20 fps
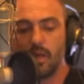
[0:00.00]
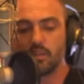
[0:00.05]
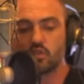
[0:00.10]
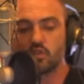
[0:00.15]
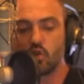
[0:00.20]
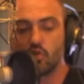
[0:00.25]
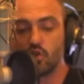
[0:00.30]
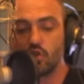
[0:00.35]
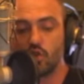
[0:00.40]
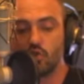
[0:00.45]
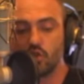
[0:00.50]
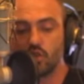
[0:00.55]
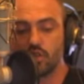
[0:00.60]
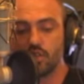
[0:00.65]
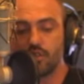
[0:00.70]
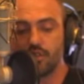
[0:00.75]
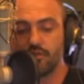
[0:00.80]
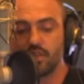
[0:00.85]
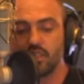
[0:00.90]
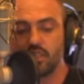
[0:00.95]
So you
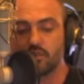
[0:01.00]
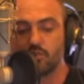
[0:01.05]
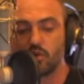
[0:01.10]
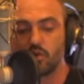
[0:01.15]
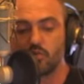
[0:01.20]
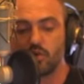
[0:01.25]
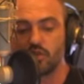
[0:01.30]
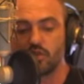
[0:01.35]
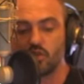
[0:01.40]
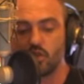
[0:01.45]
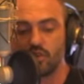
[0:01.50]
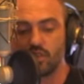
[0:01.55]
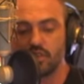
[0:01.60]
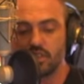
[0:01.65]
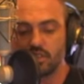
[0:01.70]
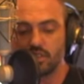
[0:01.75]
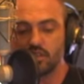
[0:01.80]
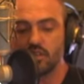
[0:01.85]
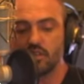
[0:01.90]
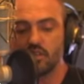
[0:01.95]
looked at Facebook, we saw
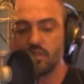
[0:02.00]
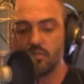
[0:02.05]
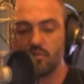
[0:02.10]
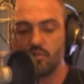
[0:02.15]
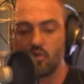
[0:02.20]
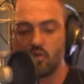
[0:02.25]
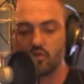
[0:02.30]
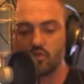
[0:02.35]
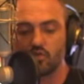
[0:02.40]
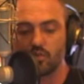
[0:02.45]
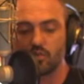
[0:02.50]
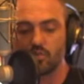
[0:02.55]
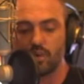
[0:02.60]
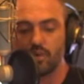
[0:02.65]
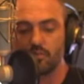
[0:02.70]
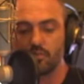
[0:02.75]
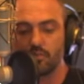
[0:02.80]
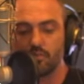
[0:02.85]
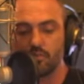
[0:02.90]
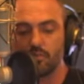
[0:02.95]
initially the
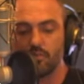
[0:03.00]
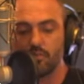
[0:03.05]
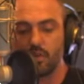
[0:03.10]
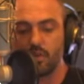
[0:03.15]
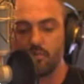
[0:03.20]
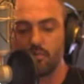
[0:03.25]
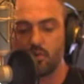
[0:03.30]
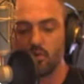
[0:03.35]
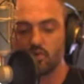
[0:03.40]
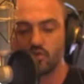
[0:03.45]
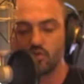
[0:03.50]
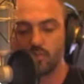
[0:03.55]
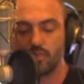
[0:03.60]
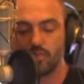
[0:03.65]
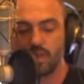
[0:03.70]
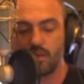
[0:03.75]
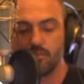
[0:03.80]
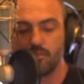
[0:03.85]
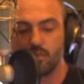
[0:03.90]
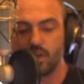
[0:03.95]
Bollinger
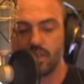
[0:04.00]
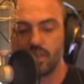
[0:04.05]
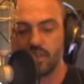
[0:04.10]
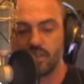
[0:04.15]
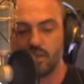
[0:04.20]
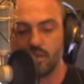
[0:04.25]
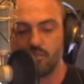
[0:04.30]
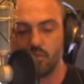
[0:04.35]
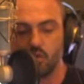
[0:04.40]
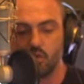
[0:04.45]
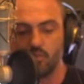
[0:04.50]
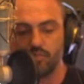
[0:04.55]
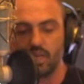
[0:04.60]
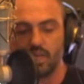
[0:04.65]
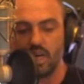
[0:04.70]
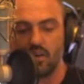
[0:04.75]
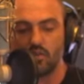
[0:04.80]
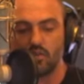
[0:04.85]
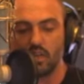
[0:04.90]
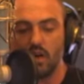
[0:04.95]
Band break, and then boom,
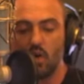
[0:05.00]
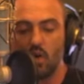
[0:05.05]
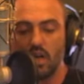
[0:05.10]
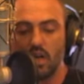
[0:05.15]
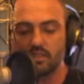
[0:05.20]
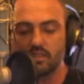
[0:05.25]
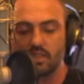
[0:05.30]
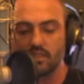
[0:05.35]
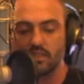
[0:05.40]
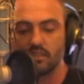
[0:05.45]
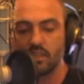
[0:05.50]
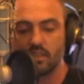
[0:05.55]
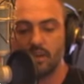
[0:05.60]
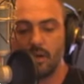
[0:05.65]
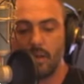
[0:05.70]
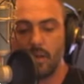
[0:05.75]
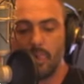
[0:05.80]
down. Now watch this.